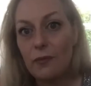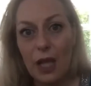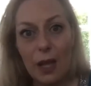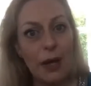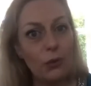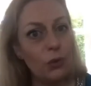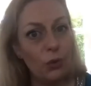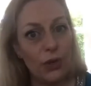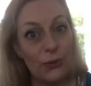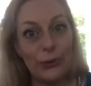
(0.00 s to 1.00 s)
about
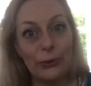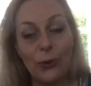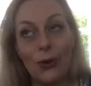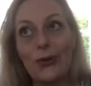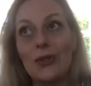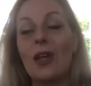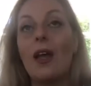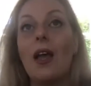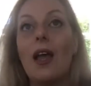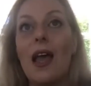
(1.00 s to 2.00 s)
2000 words
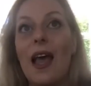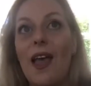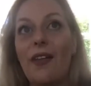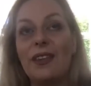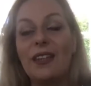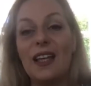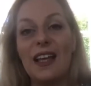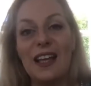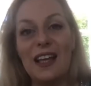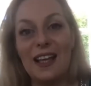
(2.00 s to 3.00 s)
and
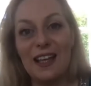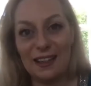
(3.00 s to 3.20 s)
uh,